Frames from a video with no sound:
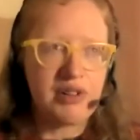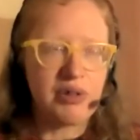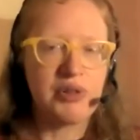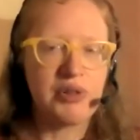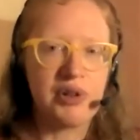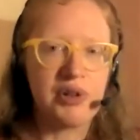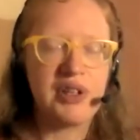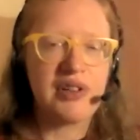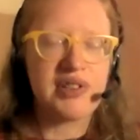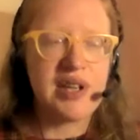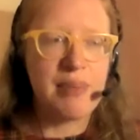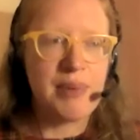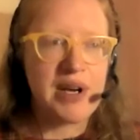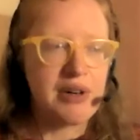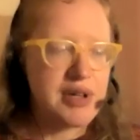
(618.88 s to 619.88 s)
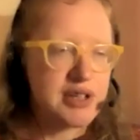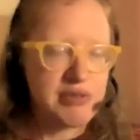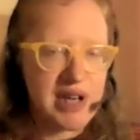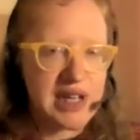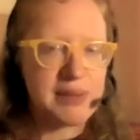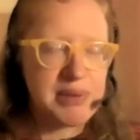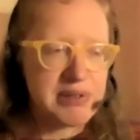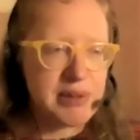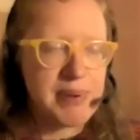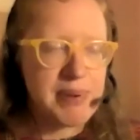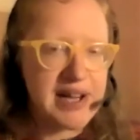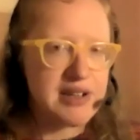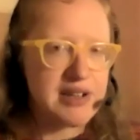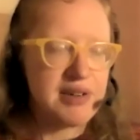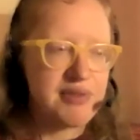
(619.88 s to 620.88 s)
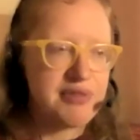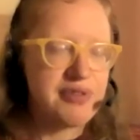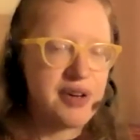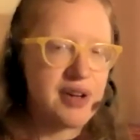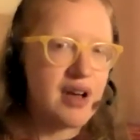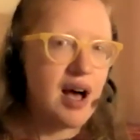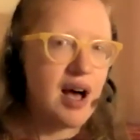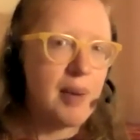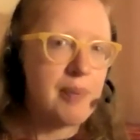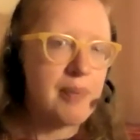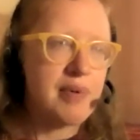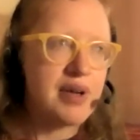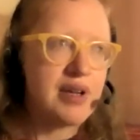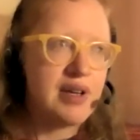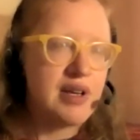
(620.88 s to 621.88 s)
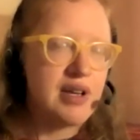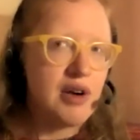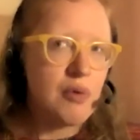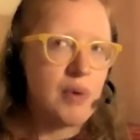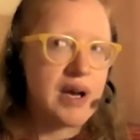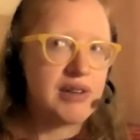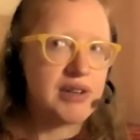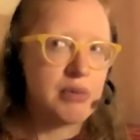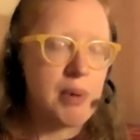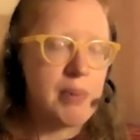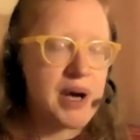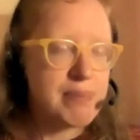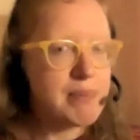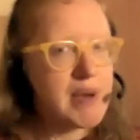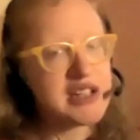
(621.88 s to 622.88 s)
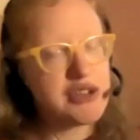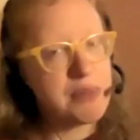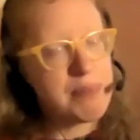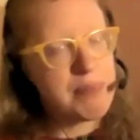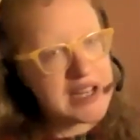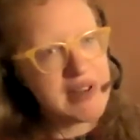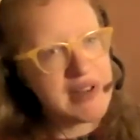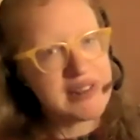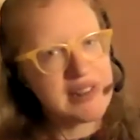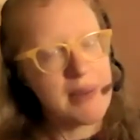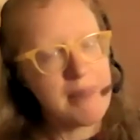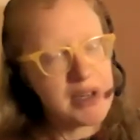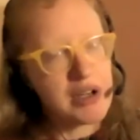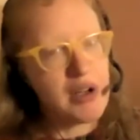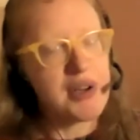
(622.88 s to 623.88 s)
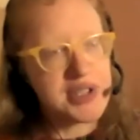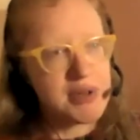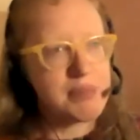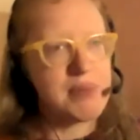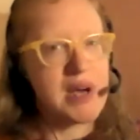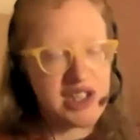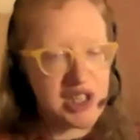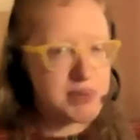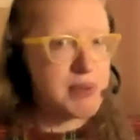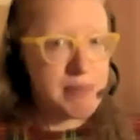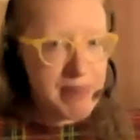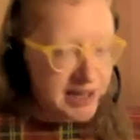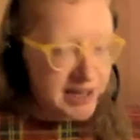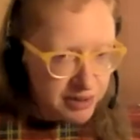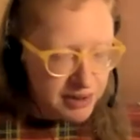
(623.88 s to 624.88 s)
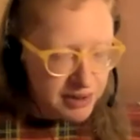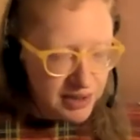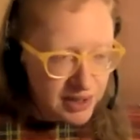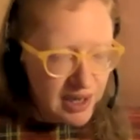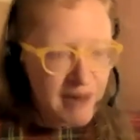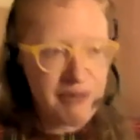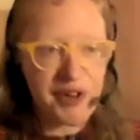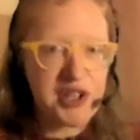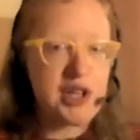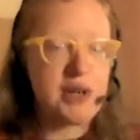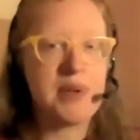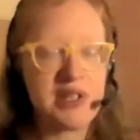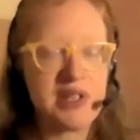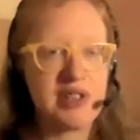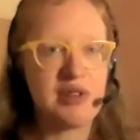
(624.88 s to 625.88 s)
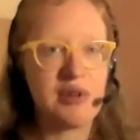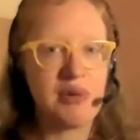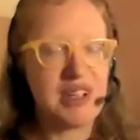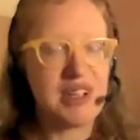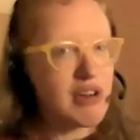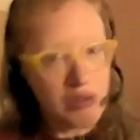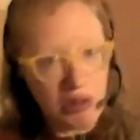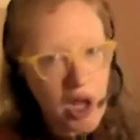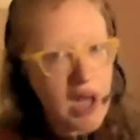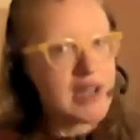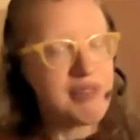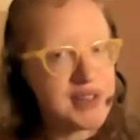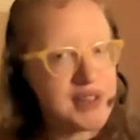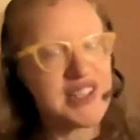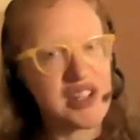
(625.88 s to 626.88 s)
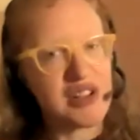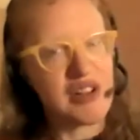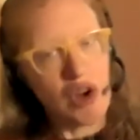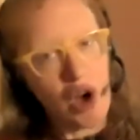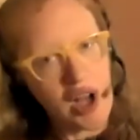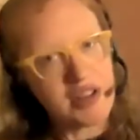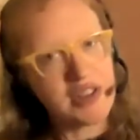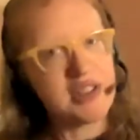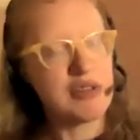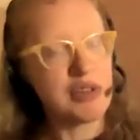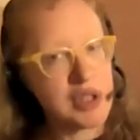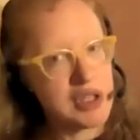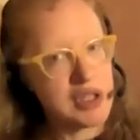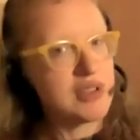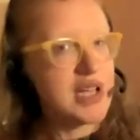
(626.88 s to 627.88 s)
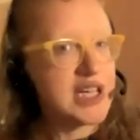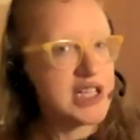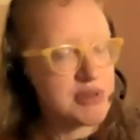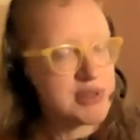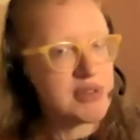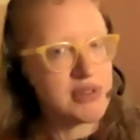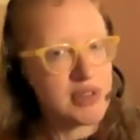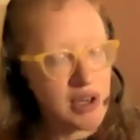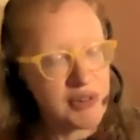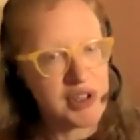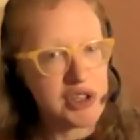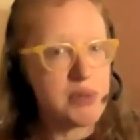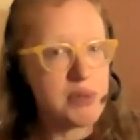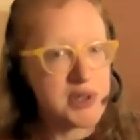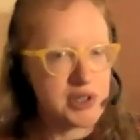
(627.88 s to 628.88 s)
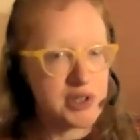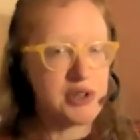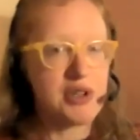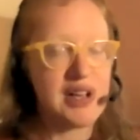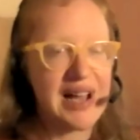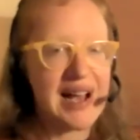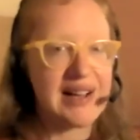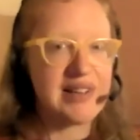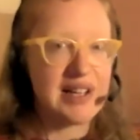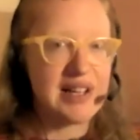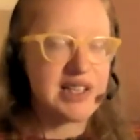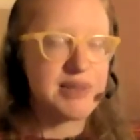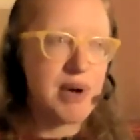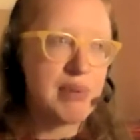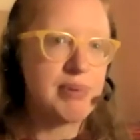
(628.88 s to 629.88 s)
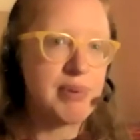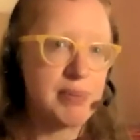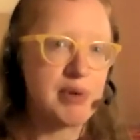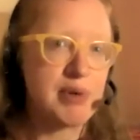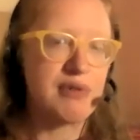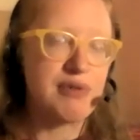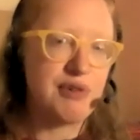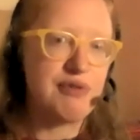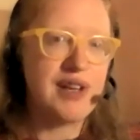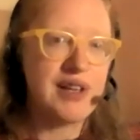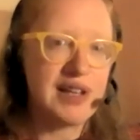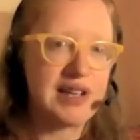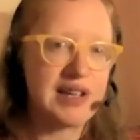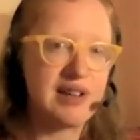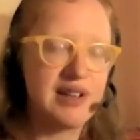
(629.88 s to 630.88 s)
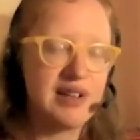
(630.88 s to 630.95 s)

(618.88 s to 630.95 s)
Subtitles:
dirty or some way, or incredibly repetitive, where the robot might do better at them, but also it might just be better for humans to do. There are a lot of things that are not dirty or dangerous or dull that humans are good at, and it's probably more fulfilling